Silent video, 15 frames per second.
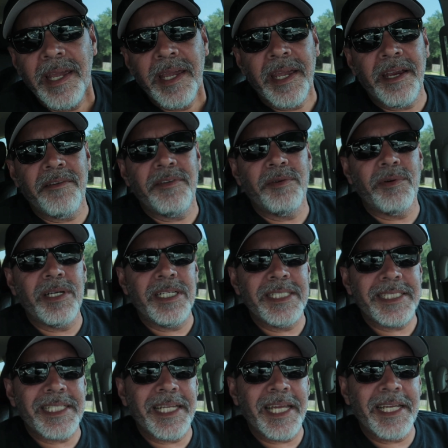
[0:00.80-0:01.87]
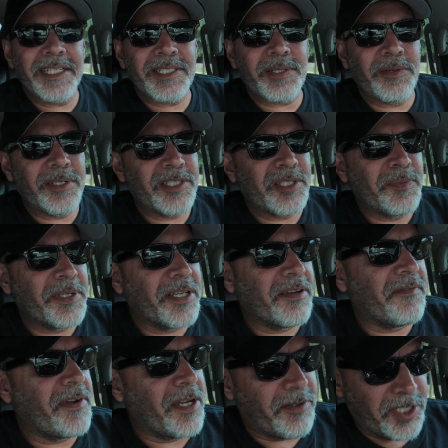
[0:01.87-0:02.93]
Hey everyone, today is going to be a
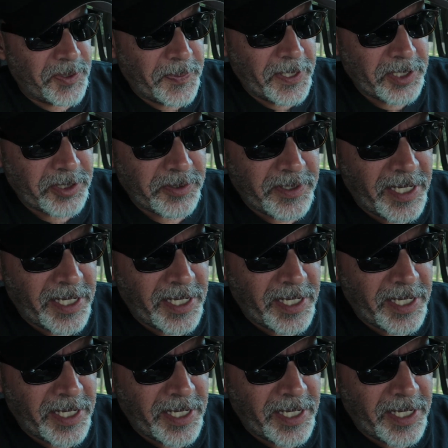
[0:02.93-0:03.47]
very special